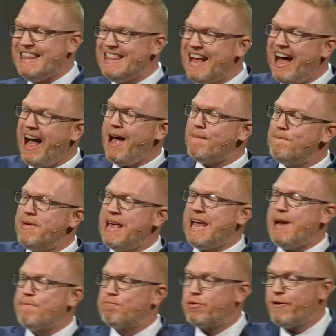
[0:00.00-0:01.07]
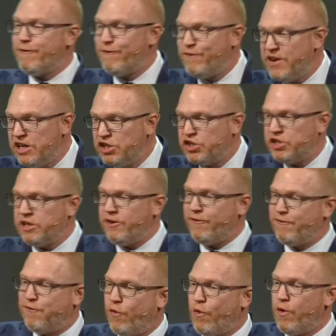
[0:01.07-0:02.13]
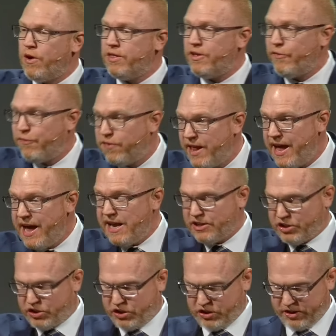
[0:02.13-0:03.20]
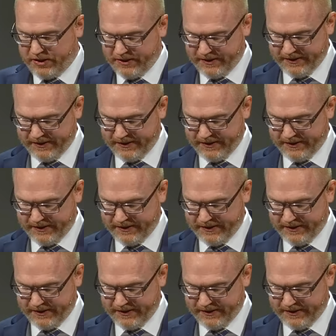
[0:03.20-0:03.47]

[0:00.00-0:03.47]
not make provision for the flesh.